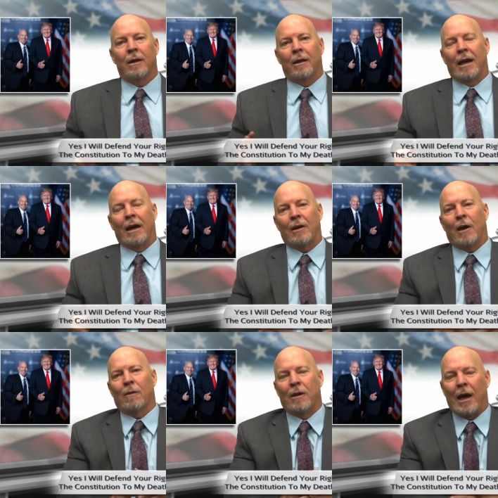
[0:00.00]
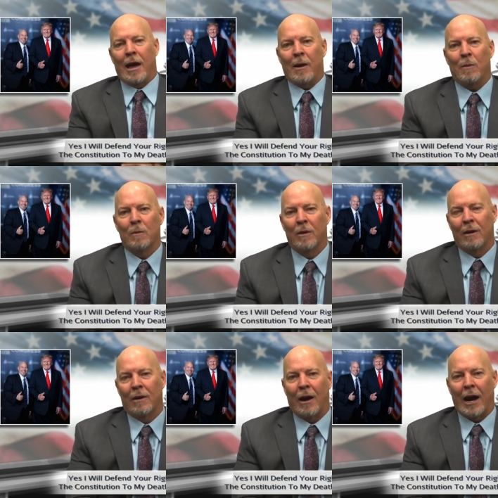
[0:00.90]
Now, the other day,
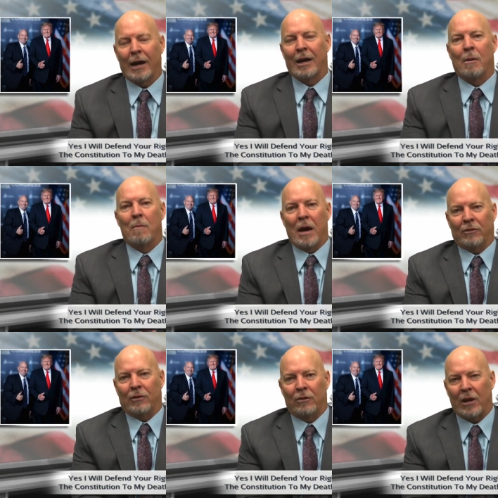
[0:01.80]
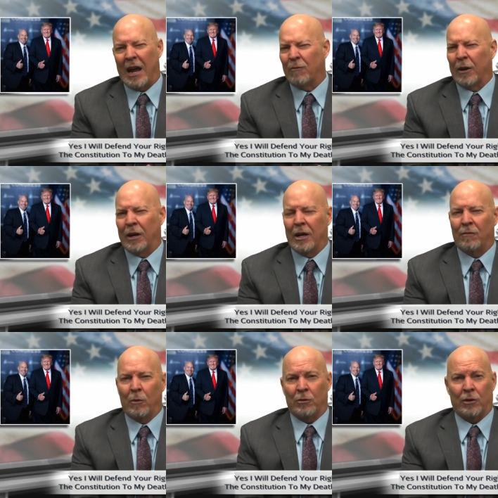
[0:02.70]
I get a message, and I forget if
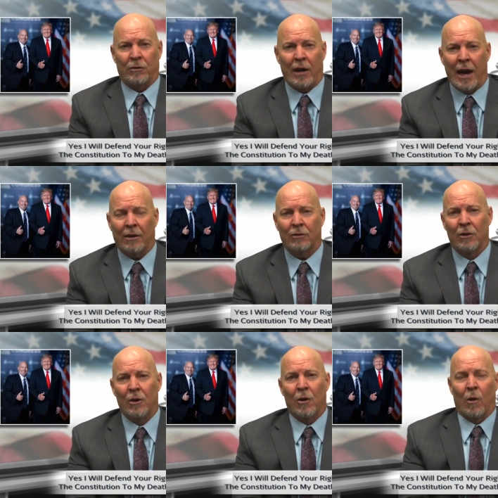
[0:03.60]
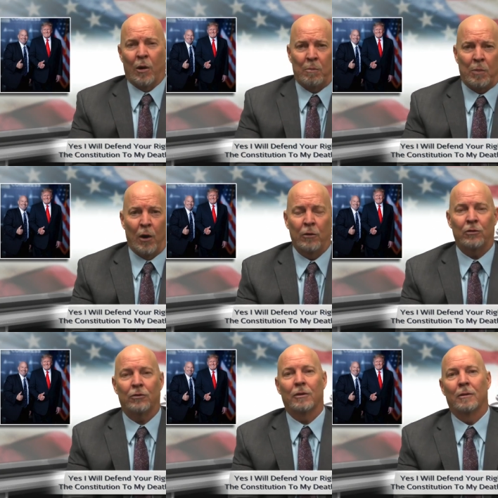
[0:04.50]
it was a text or a
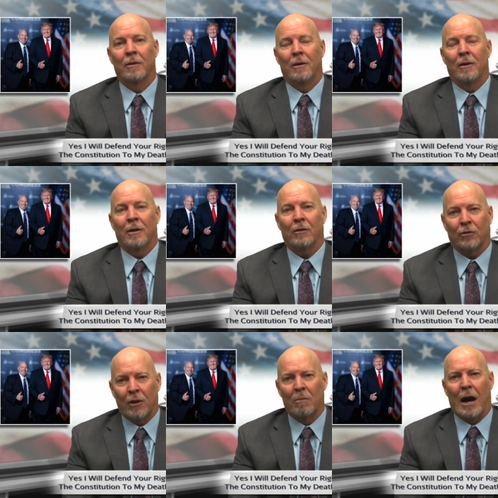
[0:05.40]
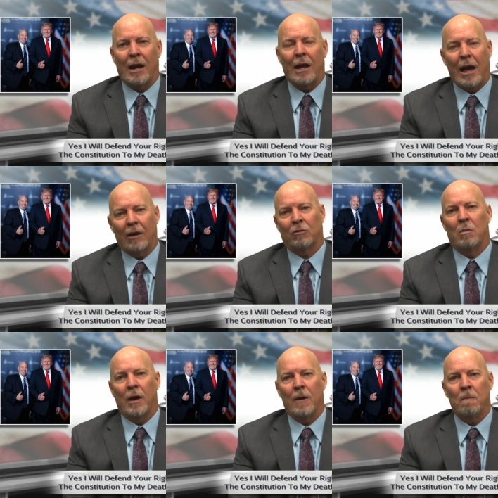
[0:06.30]
post, and somebody asked
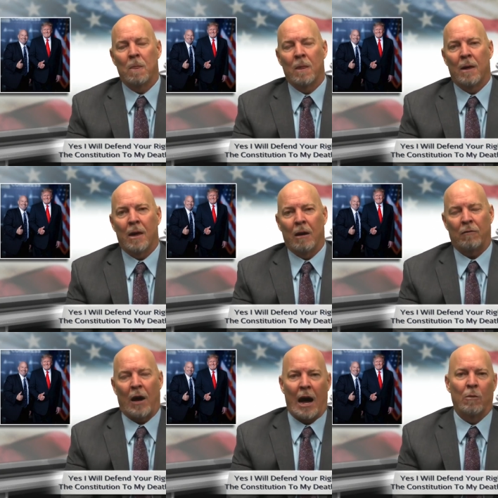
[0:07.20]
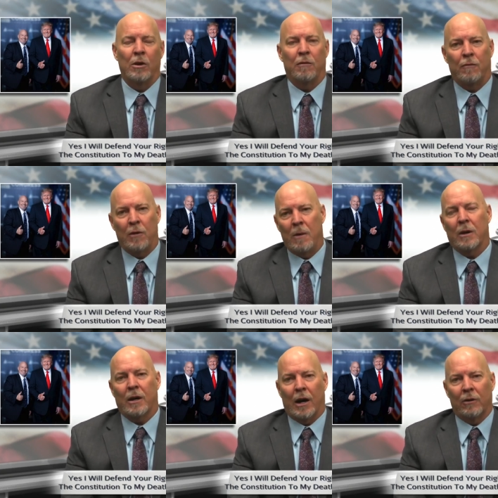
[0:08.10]
me if I would defend
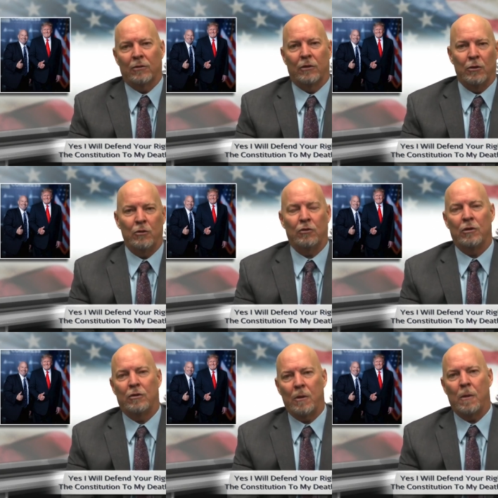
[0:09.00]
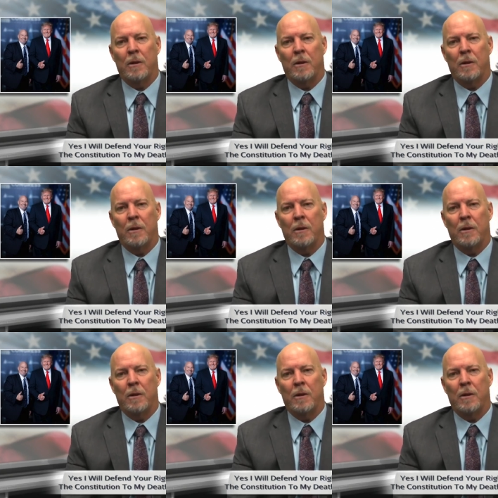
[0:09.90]
the Constitution to the